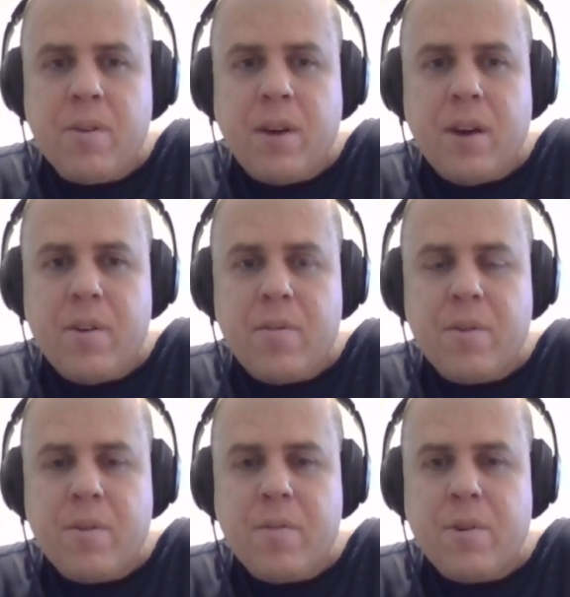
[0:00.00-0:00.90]
title for
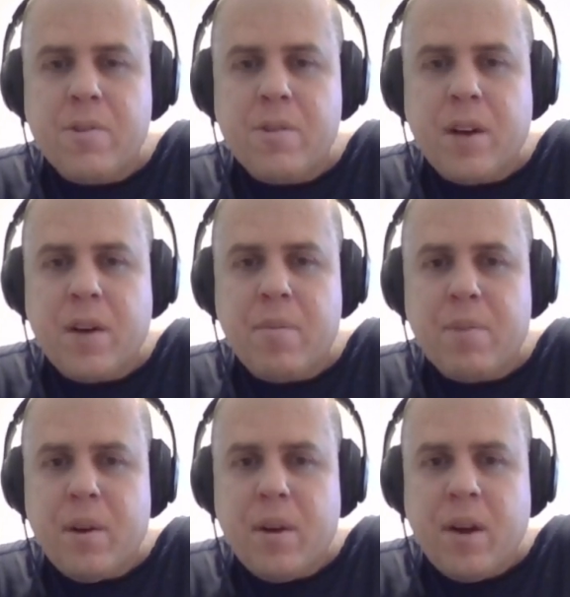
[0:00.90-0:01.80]
the first time,
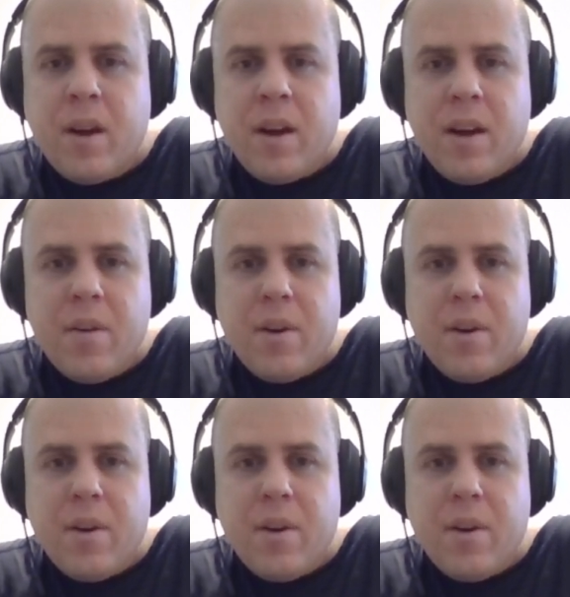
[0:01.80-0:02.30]
and